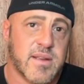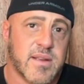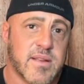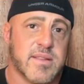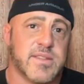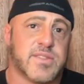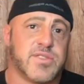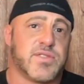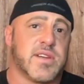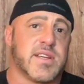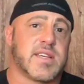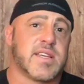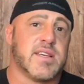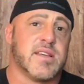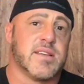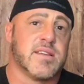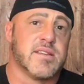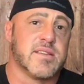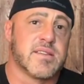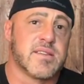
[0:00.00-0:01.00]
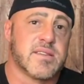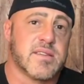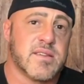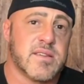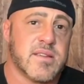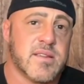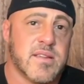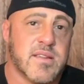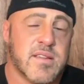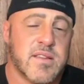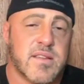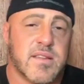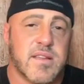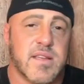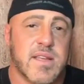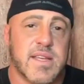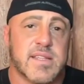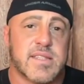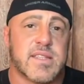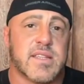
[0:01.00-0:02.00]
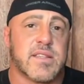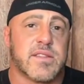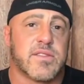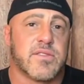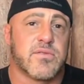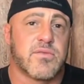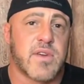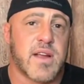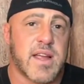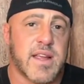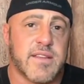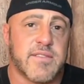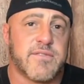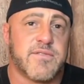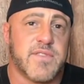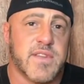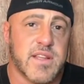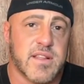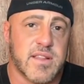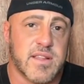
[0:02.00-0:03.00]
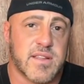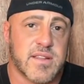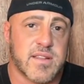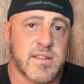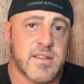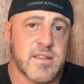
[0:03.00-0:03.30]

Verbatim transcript: The trick is, is it the right feeling?